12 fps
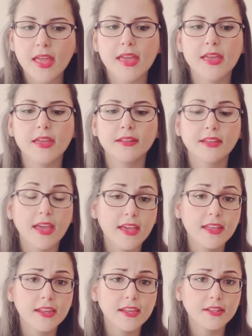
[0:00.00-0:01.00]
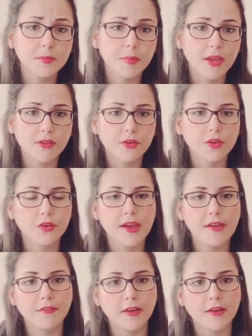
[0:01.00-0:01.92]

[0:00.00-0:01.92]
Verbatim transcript: and the heading and the paragraph